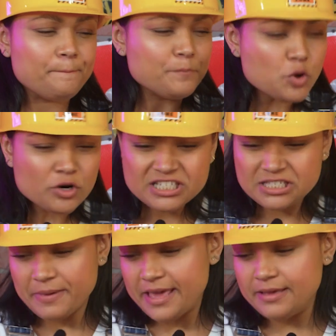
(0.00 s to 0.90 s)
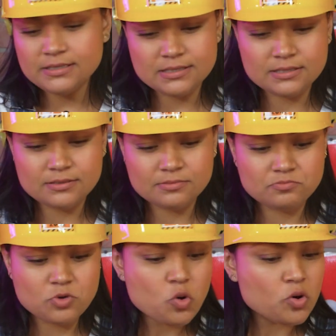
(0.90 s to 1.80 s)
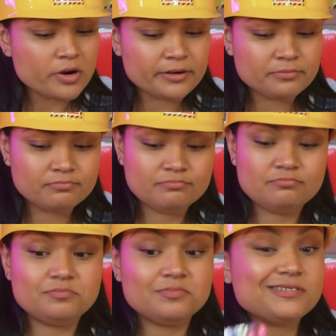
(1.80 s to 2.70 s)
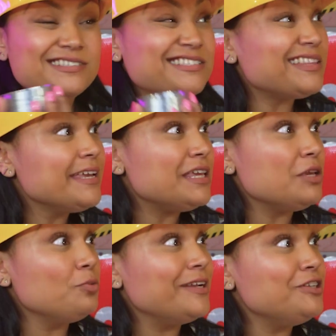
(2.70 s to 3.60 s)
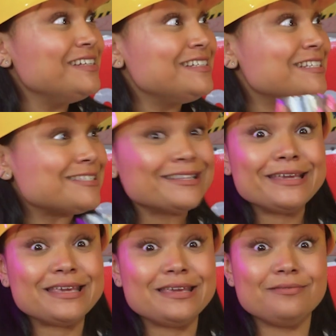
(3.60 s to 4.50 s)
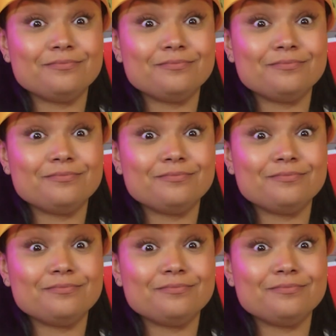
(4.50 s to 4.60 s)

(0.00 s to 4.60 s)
More space or slinky when you need to slinky?